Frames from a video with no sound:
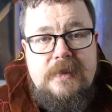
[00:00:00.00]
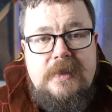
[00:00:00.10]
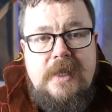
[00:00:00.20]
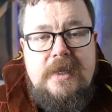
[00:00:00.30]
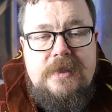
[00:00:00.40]

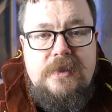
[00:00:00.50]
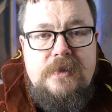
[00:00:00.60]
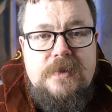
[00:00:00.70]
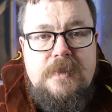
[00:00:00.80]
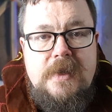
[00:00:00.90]
they
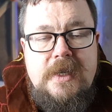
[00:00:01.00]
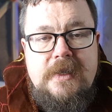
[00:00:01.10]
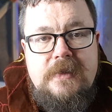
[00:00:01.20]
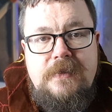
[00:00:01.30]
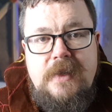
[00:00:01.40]
too speak
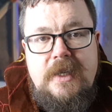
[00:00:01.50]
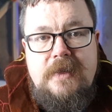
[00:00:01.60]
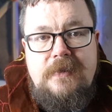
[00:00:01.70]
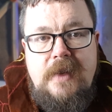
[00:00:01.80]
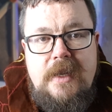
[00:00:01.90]
in a
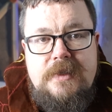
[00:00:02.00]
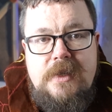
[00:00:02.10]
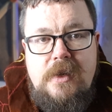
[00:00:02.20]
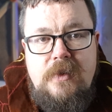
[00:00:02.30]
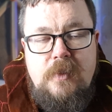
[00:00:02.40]
fairly flat
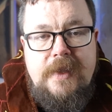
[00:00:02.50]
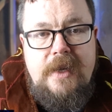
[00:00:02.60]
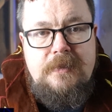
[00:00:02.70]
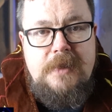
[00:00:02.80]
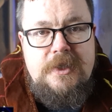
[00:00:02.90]
tone
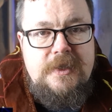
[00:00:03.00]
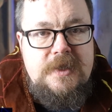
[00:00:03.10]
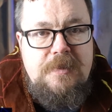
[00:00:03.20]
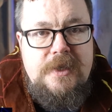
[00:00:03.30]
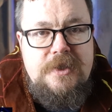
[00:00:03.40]
without much
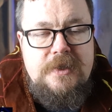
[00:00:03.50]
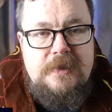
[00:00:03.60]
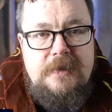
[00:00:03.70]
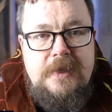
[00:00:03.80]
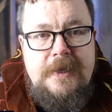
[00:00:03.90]
expression.
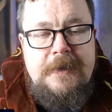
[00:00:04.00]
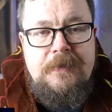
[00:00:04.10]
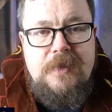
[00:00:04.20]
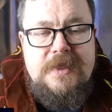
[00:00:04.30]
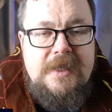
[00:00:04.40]

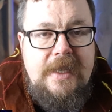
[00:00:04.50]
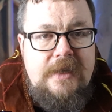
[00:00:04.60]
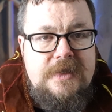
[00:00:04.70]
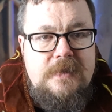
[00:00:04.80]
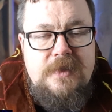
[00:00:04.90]
This
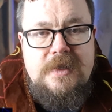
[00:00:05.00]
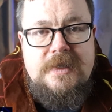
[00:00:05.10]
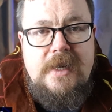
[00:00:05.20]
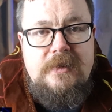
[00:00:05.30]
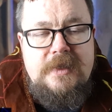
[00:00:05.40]
allows them to
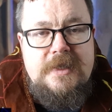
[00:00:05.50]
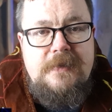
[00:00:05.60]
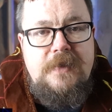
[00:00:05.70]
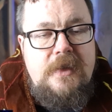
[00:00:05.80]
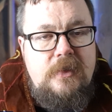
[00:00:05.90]
sound as
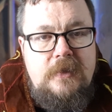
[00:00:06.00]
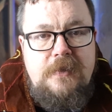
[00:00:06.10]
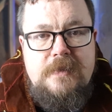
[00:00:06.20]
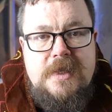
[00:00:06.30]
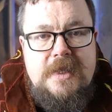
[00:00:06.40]
if they're all
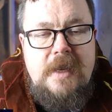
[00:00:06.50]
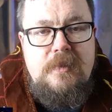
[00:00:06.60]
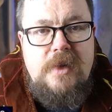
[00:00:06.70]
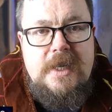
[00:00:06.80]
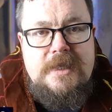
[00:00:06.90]
from the
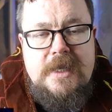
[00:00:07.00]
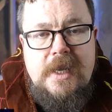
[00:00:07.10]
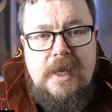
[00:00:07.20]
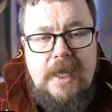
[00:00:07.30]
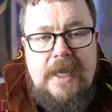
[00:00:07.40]
same race
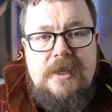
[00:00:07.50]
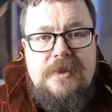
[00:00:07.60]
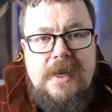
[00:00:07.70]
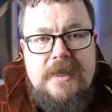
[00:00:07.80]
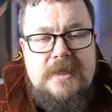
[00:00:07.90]
and
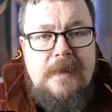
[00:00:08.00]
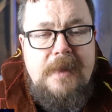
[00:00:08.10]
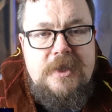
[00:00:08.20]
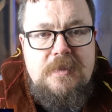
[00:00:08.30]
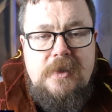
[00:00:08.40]
creates a
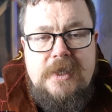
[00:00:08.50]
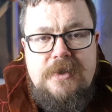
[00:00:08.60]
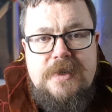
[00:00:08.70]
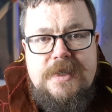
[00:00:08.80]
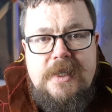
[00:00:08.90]
much more
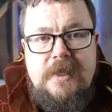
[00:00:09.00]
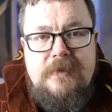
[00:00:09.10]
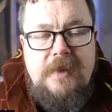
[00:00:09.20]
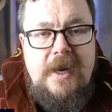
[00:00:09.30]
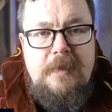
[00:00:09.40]
interesting
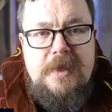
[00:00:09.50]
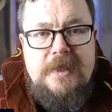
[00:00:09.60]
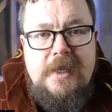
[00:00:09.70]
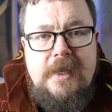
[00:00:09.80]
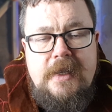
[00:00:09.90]

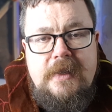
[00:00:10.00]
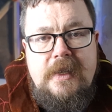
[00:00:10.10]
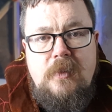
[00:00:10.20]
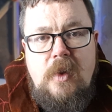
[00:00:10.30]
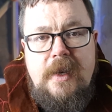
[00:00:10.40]
environment
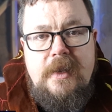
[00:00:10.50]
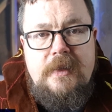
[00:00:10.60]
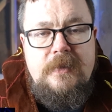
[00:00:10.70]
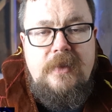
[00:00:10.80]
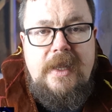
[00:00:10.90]
than
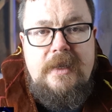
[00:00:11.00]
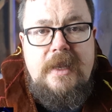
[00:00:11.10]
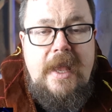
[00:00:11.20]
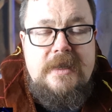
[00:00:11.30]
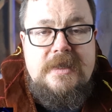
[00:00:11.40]
one that
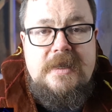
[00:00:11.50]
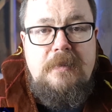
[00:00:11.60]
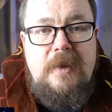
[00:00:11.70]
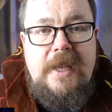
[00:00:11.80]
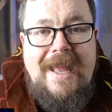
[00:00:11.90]
has
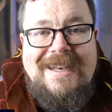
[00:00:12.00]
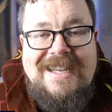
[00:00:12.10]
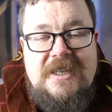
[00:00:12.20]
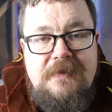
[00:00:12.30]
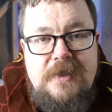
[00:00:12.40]
simply an
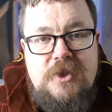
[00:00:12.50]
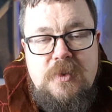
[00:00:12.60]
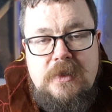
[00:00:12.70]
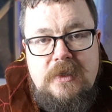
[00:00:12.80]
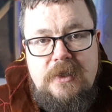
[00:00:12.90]

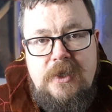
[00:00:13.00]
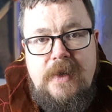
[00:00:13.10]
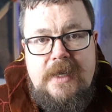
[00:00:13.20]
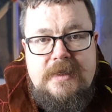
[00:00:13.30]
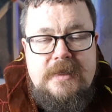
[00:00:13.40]
individual who
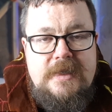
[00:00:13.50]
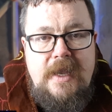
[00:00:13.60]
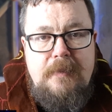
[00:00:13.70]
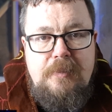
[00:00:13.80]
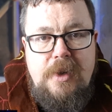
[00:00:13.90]
has the
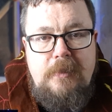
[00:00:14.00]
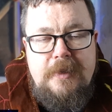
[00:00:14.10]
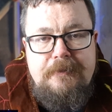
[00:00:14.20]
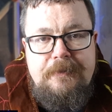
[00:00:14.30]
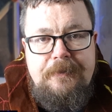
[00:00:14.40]
same
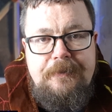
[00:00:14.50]
problem.